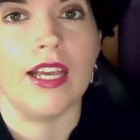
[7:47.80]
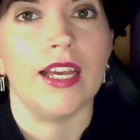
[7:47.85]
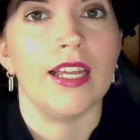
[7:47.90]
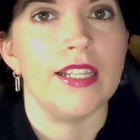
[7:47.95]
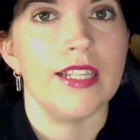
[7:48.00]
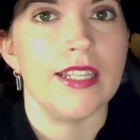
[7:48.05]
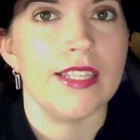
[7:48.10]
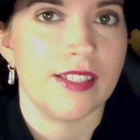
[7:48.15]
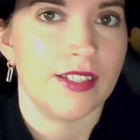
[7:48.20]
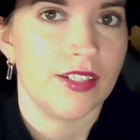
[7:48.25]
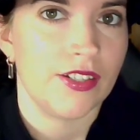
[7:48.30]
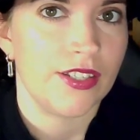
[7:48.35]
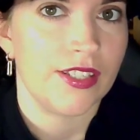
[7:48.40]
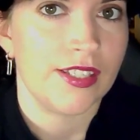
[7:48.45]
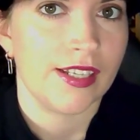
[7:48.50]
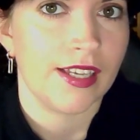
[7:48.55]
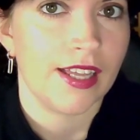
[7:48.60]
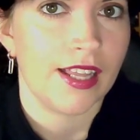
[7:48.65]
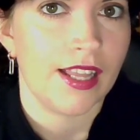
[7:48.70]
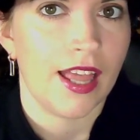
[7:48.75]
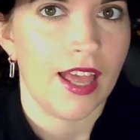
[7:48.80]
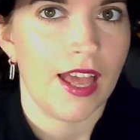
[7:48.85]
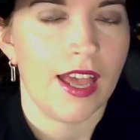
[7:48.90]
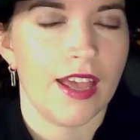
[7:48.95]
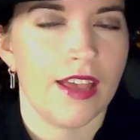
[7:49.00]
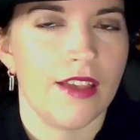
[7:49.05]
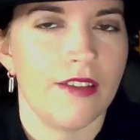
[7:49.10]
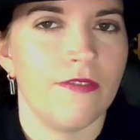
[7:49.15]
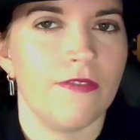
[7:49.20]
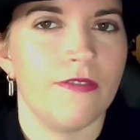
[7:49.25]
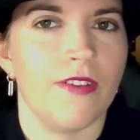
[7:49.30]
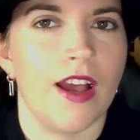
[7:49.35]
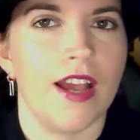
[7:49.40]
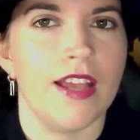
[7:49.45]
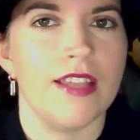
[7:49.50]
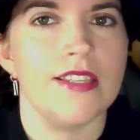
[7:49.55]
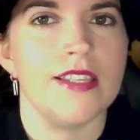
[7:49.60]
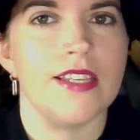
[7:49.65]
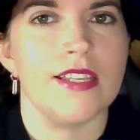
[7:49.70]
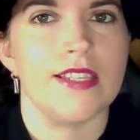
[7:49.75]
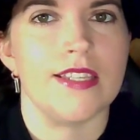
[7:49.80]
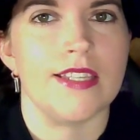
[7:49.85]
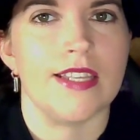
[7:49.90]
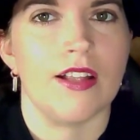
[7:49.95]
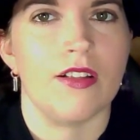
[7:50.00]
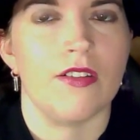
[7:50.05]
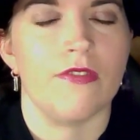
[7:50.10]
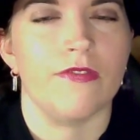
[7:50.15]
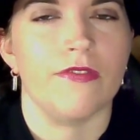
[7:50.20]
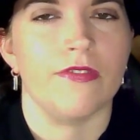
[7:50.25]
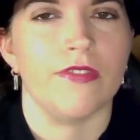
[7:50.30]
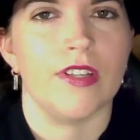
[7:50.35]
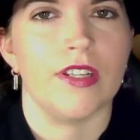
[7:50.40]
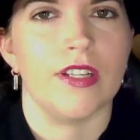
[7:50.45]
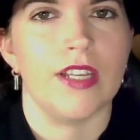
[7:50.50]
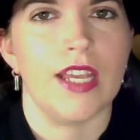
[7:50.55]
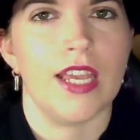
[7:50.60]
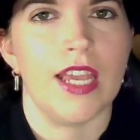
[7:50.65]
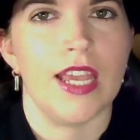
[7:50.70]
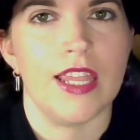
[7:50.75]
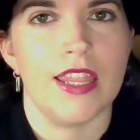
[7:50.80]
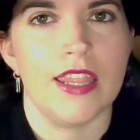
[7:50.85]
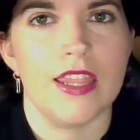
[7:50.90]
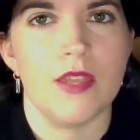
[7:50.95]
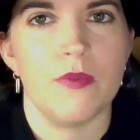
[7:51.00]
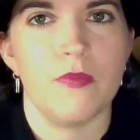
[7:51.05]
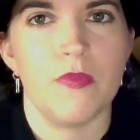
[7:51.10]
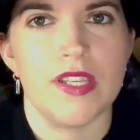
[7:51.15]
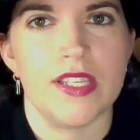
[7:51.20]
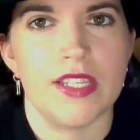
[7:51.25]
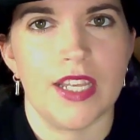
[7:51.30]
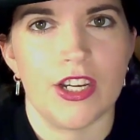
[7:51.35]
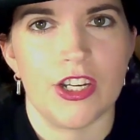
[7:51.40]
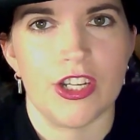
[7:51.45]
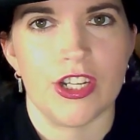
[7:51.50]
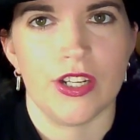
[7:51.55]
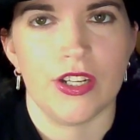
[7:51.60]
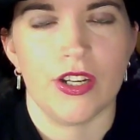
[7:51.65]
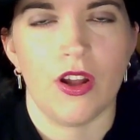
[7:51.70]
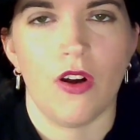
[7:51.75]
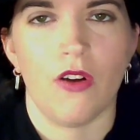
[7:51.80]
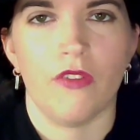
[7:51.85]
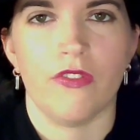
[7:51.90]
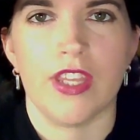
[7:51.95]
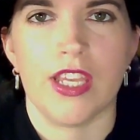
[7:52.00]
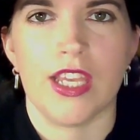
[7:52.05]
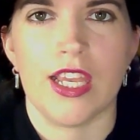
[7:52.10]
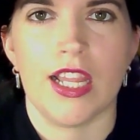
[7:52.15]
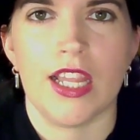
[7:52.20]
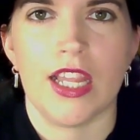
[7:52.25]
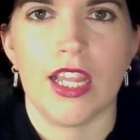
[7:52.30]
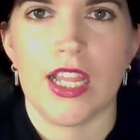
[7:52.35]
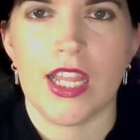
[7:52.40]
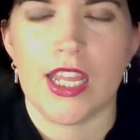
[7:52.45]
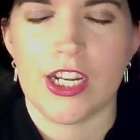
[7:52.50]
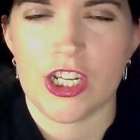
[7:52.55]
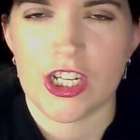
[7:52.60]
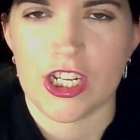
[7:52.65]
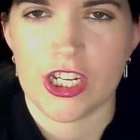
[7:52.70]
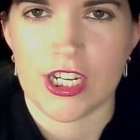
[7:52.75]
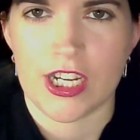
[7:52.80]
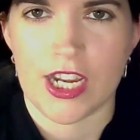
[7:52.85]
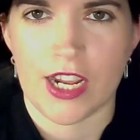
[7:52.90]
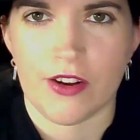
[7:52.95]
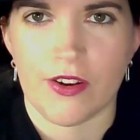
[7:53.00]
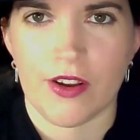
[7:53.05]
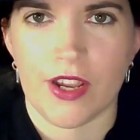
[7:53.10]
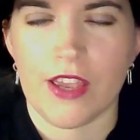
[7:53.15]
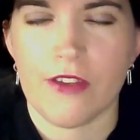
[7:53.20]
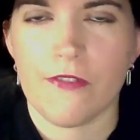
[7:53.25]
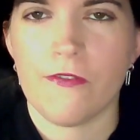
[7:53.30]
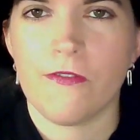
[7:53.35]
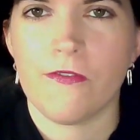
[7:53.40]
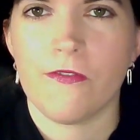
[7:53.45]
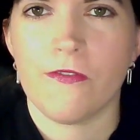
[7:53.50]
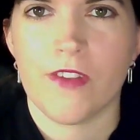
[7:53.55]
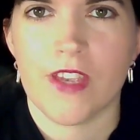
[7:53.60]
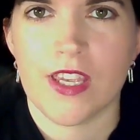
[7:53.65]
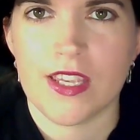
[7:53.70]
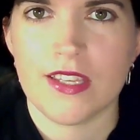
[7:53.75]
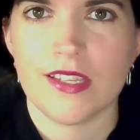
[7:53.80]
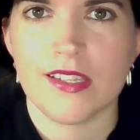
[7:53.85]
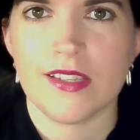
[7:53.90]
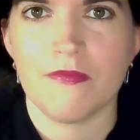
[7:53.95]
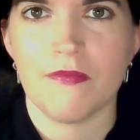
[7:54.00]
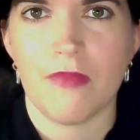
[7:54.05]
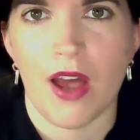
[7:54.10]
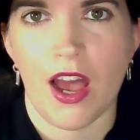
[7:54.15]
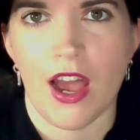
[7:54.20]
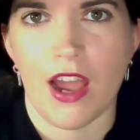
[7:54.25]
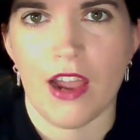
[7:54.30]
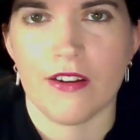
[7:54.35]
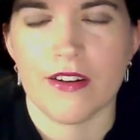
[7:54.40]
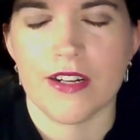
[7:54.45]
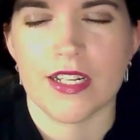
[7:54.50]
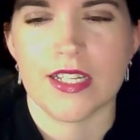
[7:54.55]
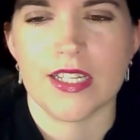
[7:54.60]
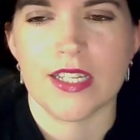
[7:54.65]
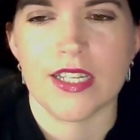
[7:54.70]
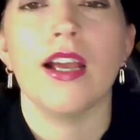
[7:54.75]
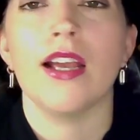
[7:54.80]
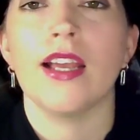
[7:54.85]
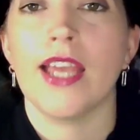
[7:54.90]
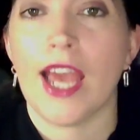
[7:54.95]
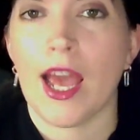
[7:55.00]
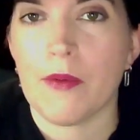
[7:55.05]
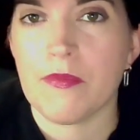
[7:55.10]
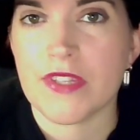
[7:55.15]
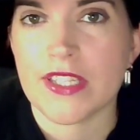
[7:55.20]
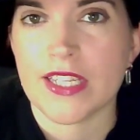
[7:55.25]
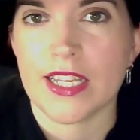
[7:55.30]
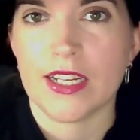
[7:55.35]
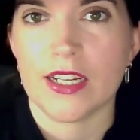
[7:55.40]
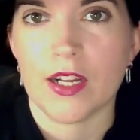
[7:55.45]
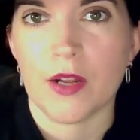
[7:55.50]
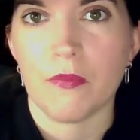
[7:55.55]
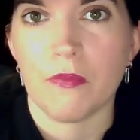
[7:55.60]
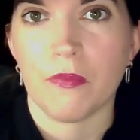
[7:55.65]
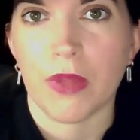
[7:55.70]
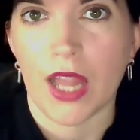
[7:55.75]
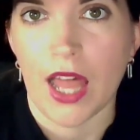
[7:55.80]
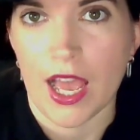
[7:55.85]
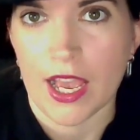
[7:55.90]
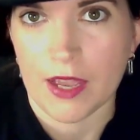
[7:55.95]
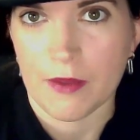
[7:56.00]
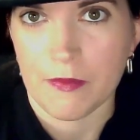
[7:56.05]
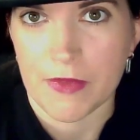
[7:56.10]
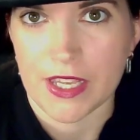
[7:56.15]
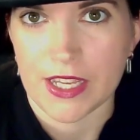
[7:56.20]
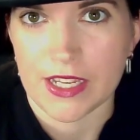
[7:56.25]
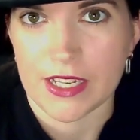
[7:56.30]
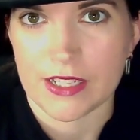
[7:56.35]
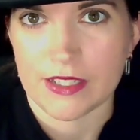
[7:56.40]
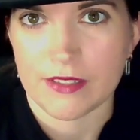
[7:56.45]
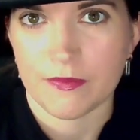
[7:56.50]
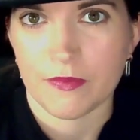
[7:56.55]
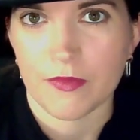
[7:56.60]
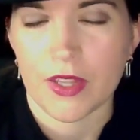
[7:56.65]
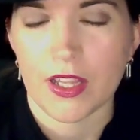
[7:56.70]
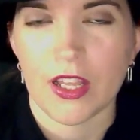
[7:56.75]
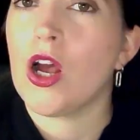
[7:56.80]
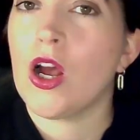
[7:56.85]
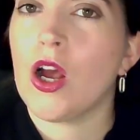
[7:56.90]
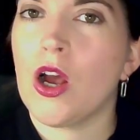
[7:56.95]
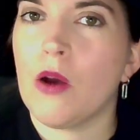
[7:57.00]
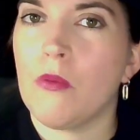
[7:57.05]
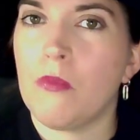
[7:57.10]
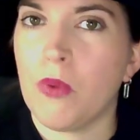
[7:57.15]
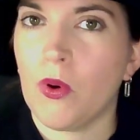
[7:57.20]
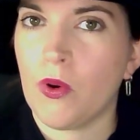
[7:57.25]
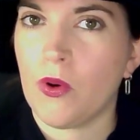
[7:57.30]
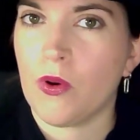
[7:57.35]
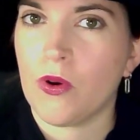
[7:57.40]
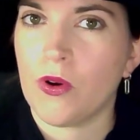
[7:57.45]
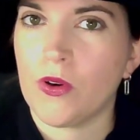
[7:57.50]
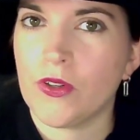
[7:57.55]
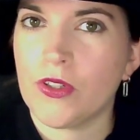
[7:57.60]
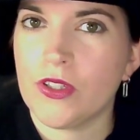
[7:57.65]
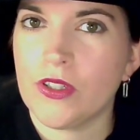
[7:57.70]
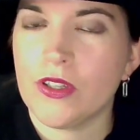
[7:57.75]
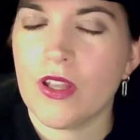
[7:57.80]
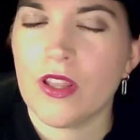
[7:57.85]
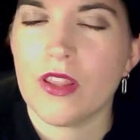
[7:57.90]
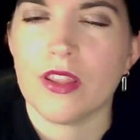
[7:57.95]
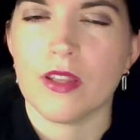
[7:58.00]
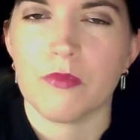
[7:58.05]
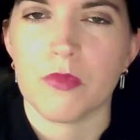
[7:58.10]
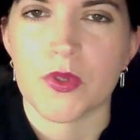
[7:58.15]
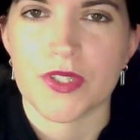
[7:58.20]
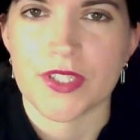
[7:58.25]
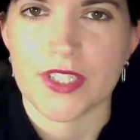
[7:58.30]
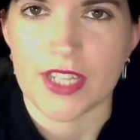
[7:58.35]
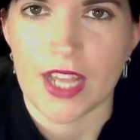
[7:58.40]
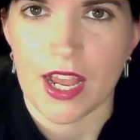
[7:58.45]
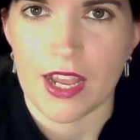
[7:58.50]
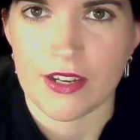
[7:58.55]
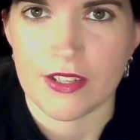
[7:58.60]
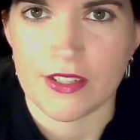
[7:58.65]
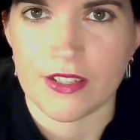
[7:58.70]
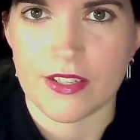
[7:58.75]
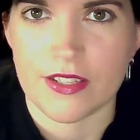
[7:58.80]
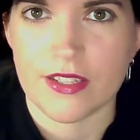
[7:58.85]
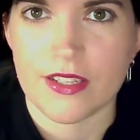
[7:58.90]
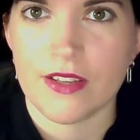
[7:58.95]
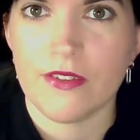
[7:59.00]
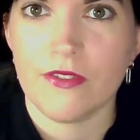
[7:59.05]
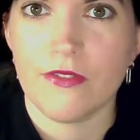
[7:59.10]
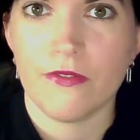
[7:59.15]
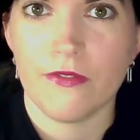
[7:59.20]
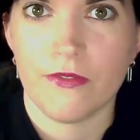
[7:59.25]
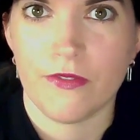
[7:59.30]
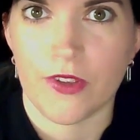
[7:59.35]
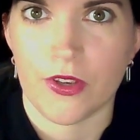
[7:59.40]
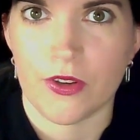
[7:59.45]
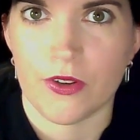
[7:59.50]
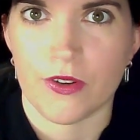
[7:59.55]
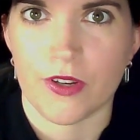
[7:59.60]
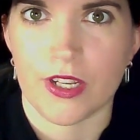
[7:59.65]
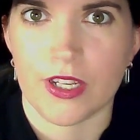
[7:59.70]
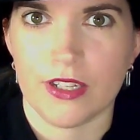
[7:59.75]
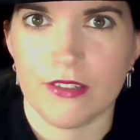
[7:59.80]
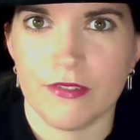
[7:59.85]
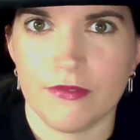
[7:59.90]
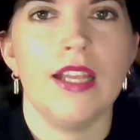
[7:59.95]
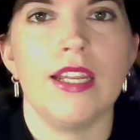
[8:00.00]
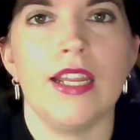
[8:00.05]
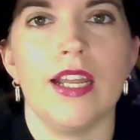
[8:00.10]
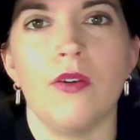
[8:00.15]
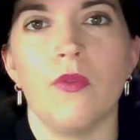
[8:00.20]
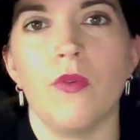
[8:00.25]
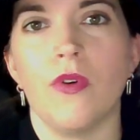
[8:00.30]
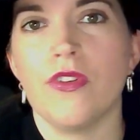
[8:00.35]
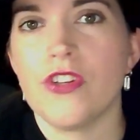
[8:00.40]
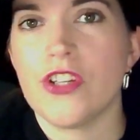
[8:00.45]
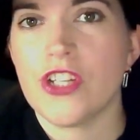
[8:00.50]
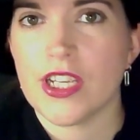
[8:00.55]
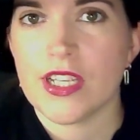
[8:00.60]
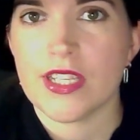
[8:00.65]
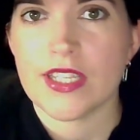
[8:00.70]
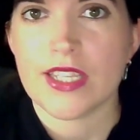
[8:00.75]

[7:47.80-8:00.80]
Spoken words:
Callisto Sinclair finds herself in the possession of the legendary fearsome pirate Captain Blackmane, aboard the Poseidon's Fury. Now, once she is